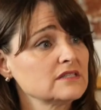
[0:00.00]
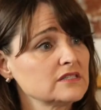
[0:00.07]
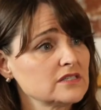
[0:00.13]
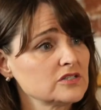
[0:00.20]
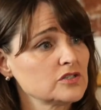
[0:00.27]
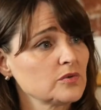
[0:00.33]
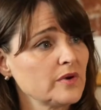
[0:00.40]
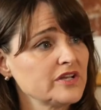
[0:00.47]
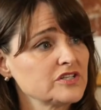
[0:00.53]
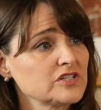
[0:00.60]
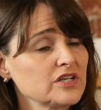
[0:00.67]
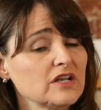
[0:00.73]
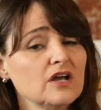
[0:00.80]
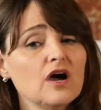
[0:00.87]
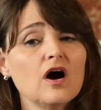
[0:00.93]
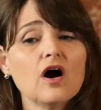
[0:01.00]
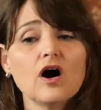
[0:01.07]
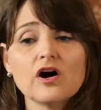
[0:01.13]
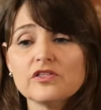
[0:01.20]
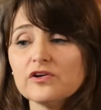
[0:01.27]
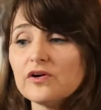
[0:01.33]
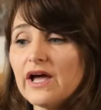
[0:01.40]
is the situation.
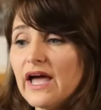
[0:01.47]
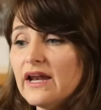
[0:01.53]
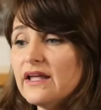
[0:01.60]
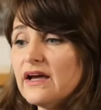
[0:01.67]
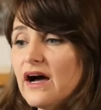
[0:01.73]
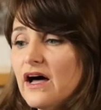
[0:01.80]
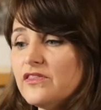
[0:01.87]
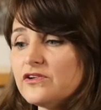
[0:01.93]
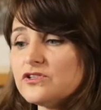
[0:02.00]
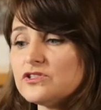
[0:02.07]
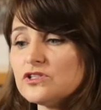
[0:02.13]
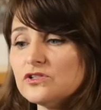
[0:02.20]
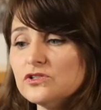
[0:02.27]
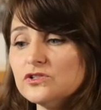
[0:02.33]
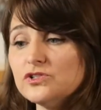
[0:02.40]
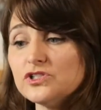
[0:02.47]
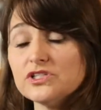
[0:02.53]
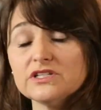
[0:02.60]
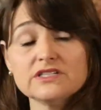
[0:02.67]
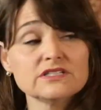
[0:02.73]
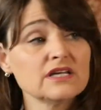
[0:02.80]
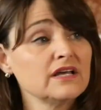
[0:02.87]
Are there any other
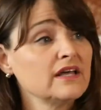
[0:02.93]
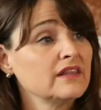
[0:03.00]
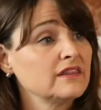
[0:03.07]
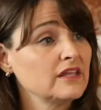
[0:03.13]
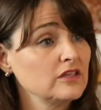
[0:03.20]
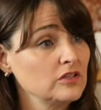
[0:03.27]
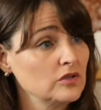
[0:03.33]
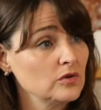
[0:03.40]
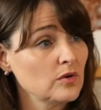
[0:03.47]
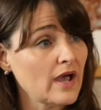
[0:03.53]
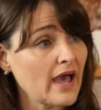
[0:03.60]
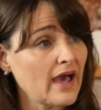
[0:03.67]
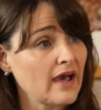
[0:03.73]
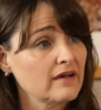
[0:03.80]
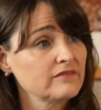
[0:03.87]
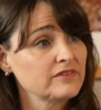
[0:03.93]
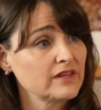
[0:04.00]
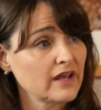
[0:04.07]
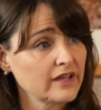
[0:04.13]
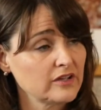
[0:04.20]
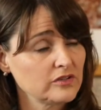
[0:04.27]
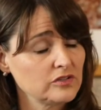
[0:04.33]
solutions that you have
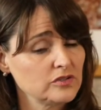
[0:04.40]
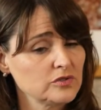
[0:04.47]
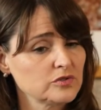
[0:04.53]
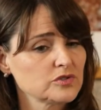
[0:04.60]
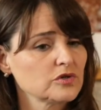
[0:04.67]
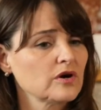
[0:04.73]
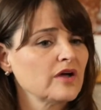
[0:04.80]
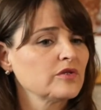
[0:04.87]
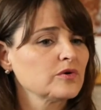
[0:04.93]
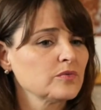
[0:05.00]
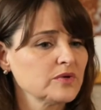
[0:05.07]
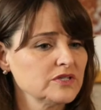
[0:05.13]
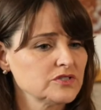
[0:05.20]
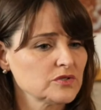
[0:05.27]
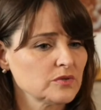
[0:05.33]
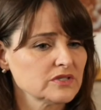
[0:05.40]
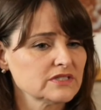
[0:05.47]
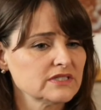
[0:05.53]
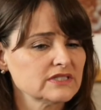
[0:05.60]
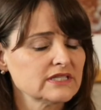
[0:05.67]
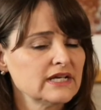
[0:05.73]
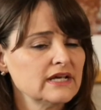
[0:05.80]
that I could use, or other
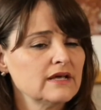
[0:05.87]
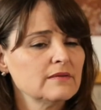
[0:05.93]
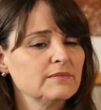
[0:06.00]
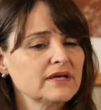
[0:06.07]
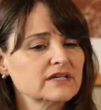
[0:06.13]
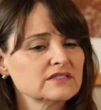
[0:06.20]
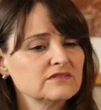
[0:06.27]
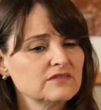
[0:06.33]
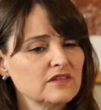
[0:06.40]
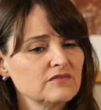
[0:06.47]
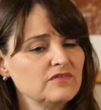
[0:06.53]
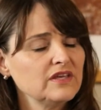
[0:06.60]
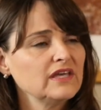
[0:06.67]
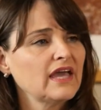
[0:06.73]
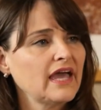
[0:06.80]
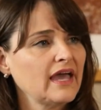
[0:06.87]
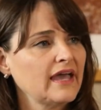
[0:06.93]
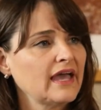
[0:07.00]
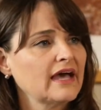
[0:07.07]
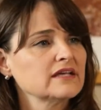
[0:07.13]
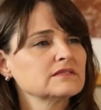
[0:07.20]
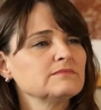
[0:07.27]
resources? Because the
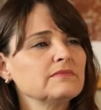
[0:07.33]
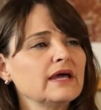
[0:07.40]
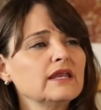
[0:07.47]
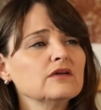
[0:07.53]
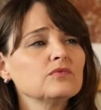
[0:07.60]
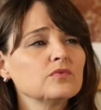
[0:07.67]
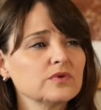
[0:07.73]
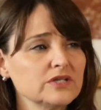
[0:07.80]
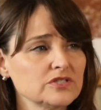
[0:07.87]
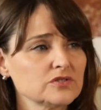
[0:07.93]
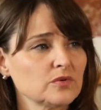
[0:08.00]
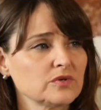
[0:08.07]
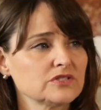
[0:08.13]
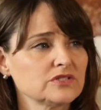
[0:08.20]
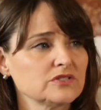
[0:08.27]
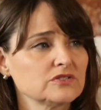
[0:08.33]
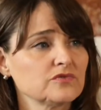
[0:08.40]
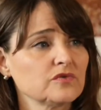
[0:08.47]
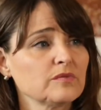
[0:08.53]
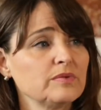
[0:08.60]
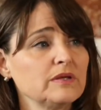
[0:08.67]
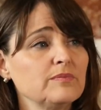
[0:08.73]
VA has many
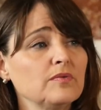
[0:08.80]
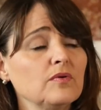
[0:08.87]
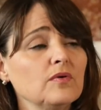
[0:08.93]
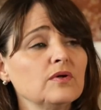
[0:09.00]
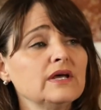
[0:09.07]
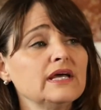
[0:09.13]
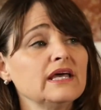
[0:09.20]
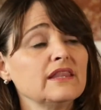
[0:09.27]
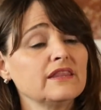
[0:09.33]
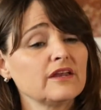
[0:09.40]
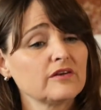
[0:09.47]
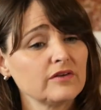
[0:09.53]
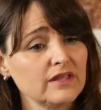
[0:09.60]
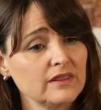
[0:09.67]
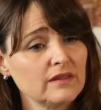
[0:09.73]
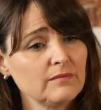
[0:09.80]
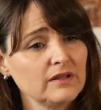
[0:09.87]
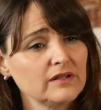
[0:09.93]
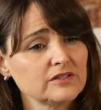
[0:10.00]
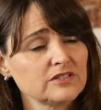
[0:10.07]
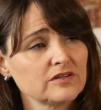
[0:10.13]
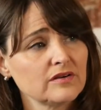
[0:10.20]
resources for people that are in the
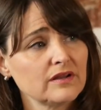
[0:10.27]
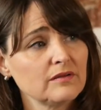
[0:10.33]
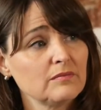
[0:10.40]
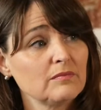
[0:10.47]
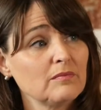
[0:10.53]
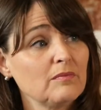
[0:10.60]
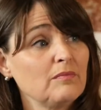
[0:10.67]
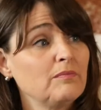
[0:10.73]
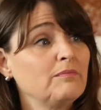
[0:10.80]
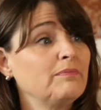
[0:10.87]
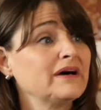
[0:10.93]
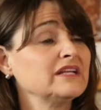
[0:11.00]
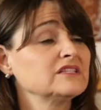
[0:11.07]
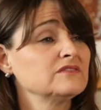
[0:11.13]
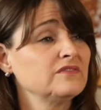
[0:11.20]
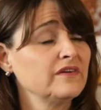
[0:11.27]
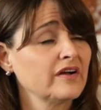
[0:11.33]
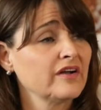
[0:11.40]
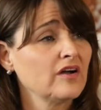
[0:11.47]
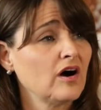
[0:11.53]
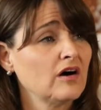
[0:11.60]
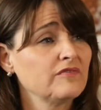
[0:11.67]
military, but it's
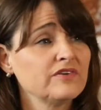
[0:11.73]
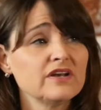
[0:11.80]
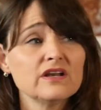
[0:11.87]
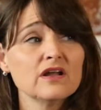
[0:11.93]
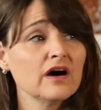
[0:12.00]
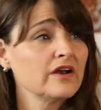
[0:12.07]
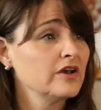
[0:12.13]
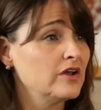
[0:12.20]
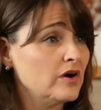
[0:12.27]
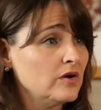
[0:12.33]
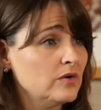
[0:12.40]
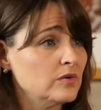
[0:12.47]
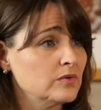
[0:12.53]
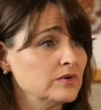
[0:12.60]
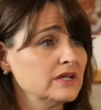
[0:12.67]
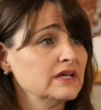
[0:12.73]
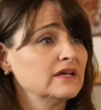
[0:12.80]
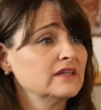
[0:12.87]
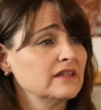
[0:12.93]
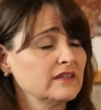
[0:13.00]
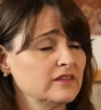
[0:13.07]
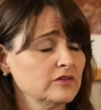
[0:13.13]
very often not known
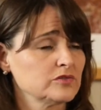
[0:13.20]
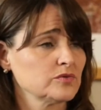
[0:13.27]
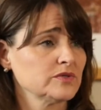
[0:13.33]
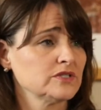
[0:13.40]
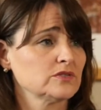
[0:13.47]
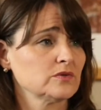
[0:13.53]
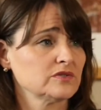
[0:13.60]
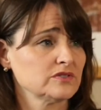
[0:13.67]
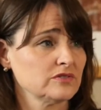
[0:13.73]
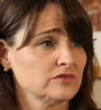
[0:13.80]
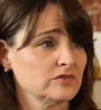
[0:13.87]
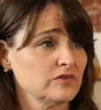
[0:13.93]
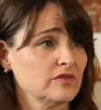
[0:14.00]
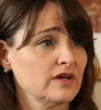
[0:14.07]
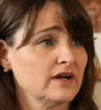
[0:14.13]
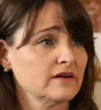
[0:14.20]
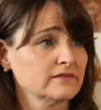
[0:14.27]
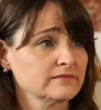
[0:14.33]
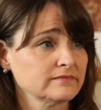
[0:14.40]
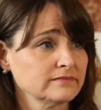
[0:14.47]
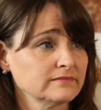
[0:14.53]
that those resources are there.